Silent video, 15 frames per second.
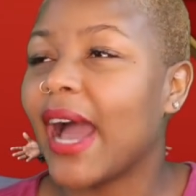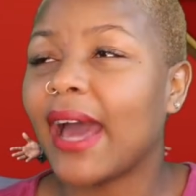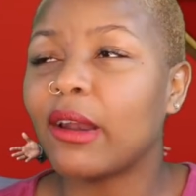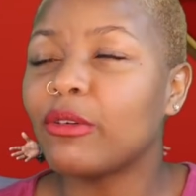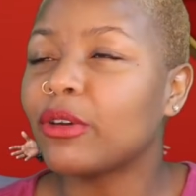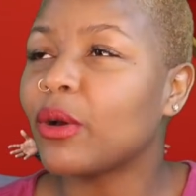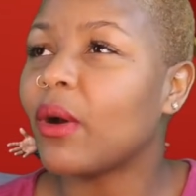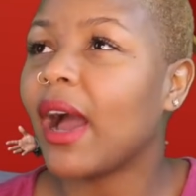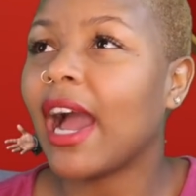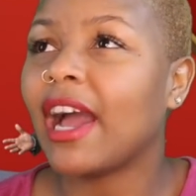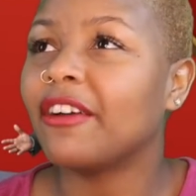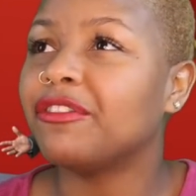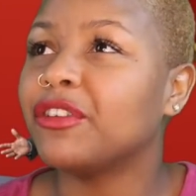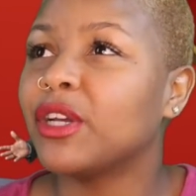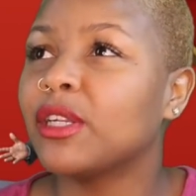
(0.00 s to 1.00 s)
I don't know
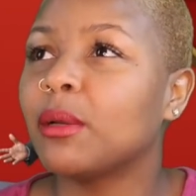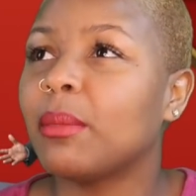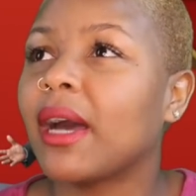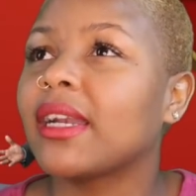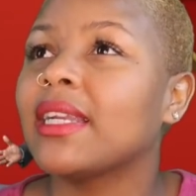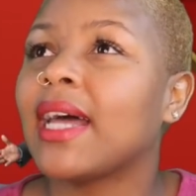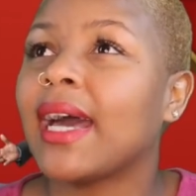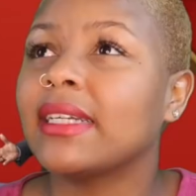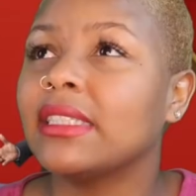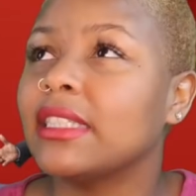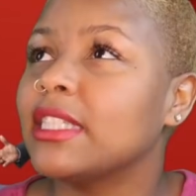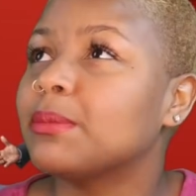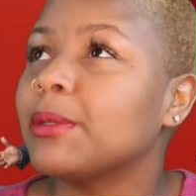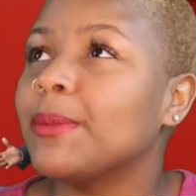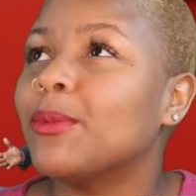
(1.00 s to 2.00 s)
how I feel about a lot of
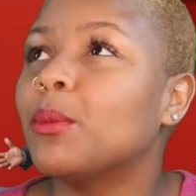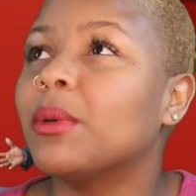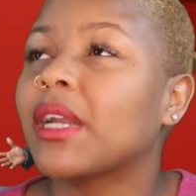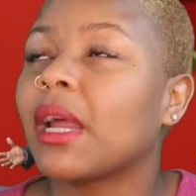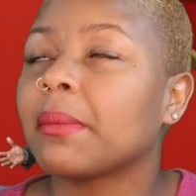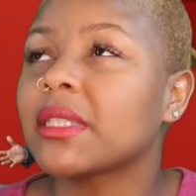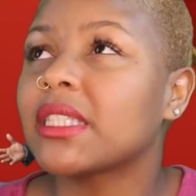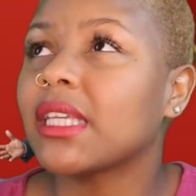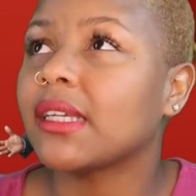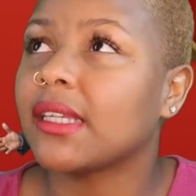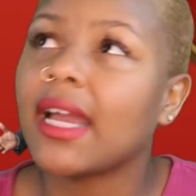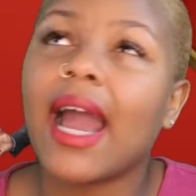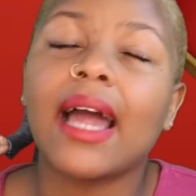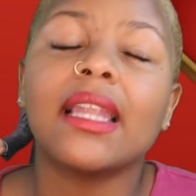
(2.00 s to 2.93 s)
these people, but I'm going to tell you,